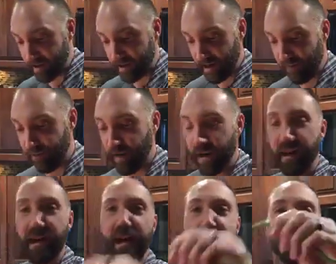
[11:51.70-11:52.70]
is different.
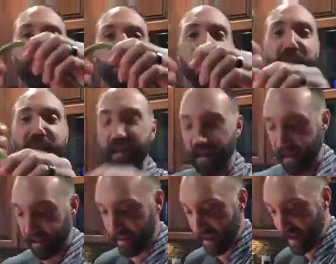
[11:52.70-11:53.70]
If you break it
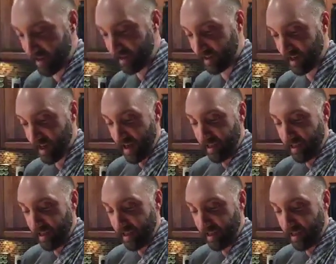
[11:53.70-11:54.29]
like this,